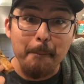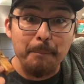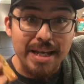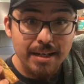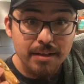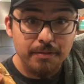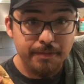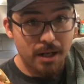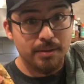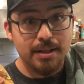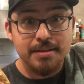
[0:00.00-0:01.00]
bean
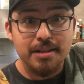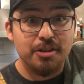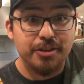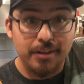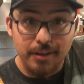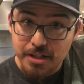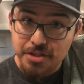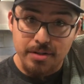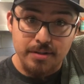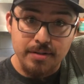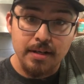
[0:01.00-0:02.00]
flautas that are
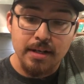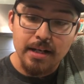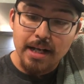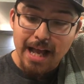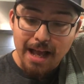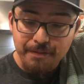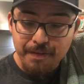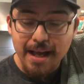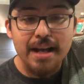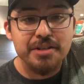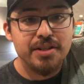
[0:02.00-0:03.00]
delicious. I've
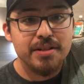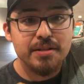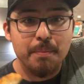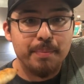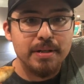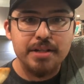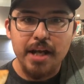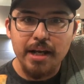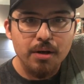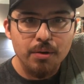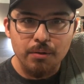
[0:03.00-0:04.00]
had just
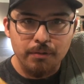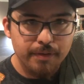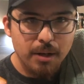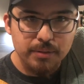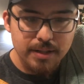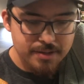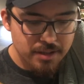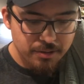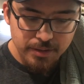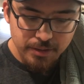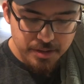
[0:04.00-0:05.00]
potato flautas that are
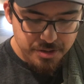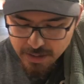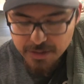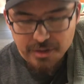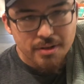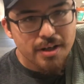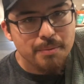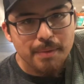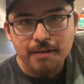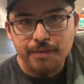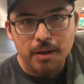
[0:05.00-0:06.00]
delicious. You can
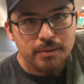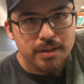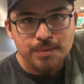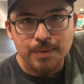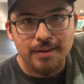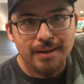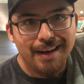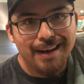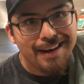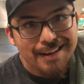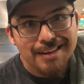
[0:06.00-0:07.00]
make flautas with
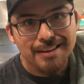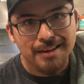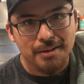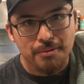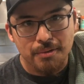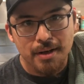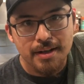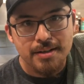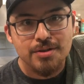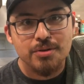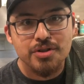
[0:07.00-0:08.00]
anything, right?
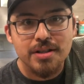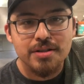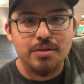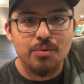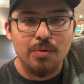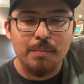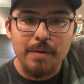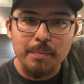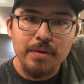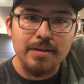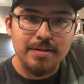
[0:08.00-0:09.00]
So just
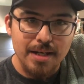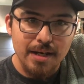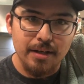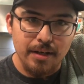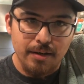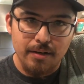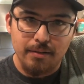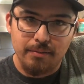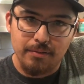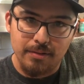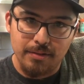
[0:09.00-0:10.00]
remember the technique,
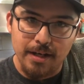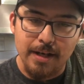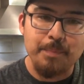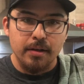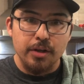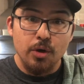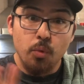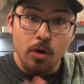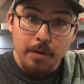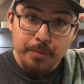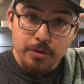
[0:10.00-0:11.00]
okay? You warm
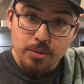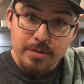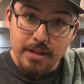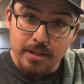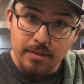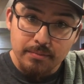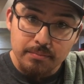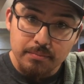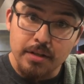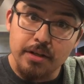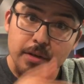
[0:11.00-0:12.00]
up your tortilla,
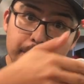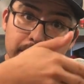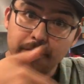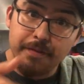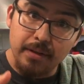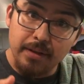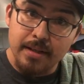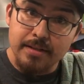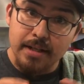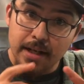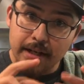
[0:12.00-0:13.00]
you put the filling
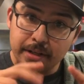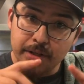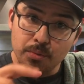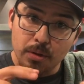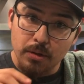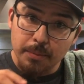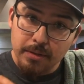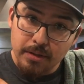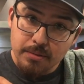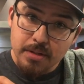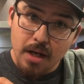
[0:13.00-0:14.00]
inside, you roll up the
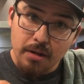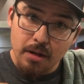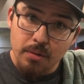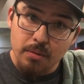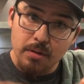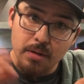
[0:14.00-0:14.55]
little taco,